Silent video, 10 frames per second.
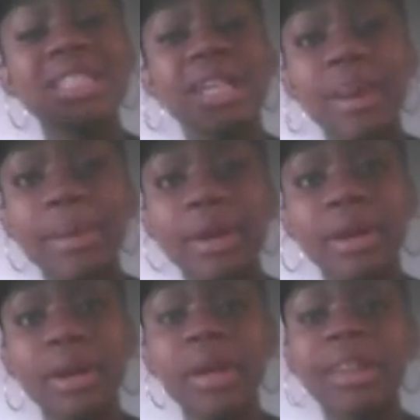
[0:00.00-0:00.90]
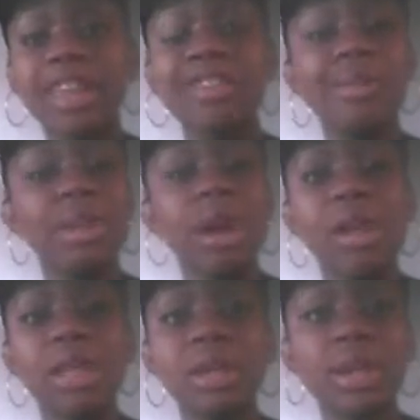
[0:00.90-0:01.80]
the number that you've been
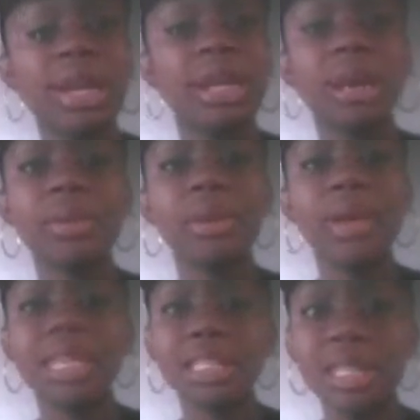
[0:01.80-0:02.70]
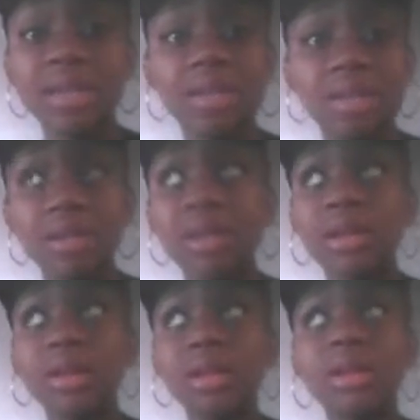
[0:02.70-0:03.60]
calling, you can't get up with nobody still,
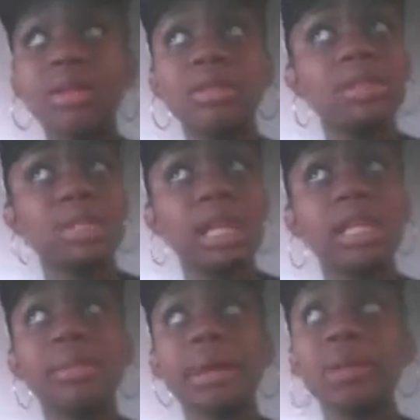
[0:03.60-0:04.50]
tell them,